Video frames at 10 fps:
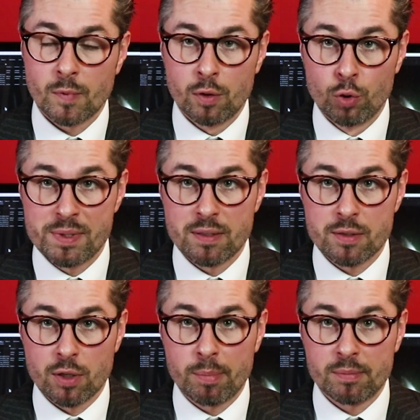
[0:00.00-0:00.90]
Oops,
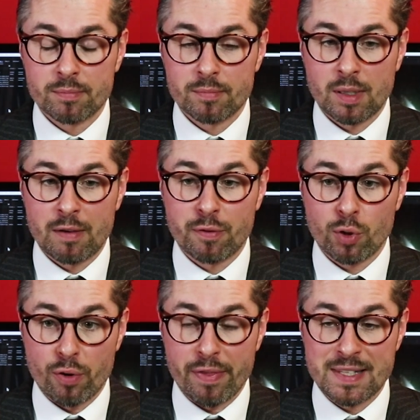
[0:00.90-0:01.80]
stop. I've
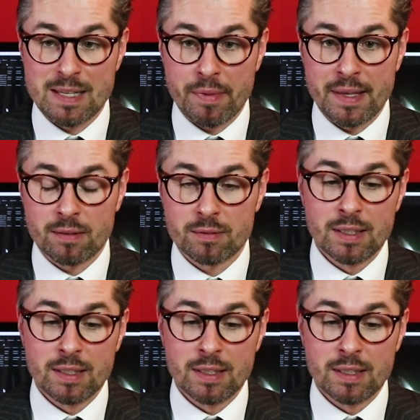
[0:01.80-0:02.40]
forgotten something.